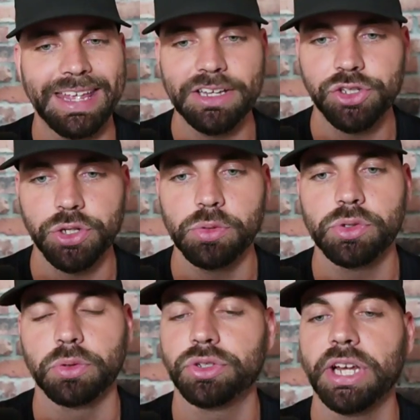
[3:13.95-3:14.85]

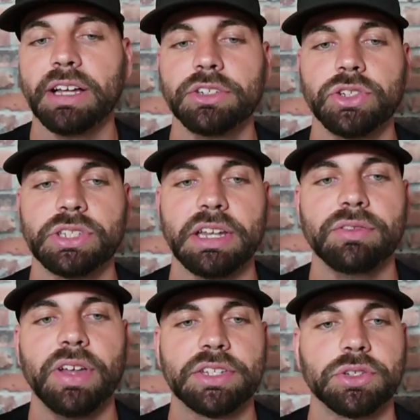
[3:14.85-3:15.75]
issues or challenges that
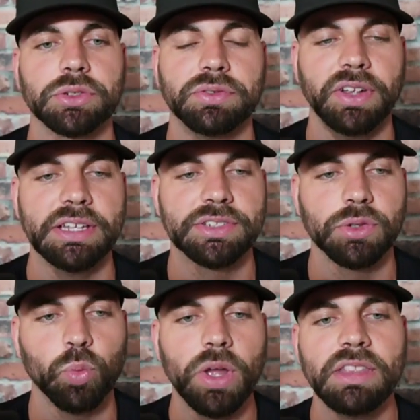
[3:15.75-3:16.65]
investors face
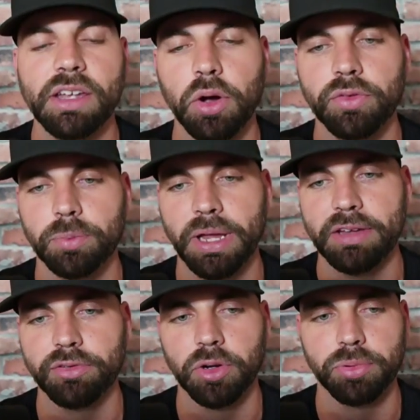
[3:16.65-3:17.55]
when they
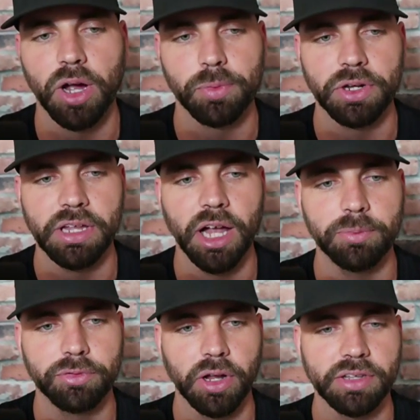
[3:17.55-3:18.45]
overpay for a property
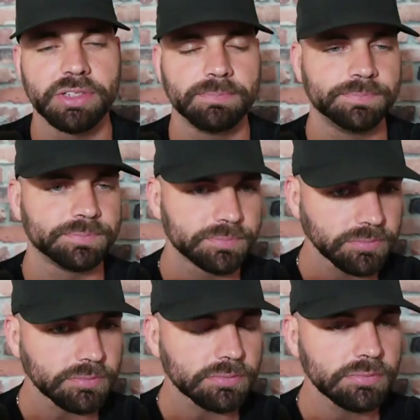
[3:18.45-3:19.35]
upfront.
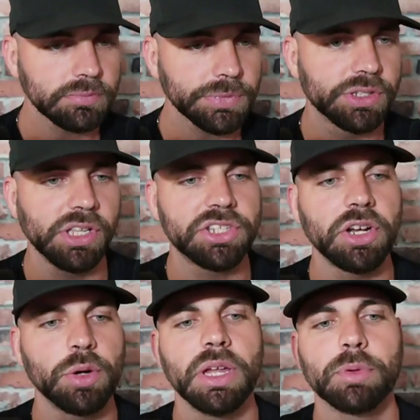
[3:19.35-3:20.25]
So let's
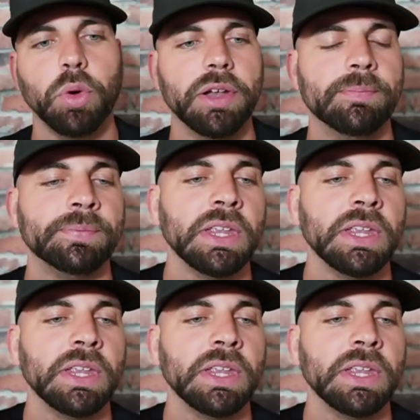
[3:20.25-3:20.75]
start with number 1.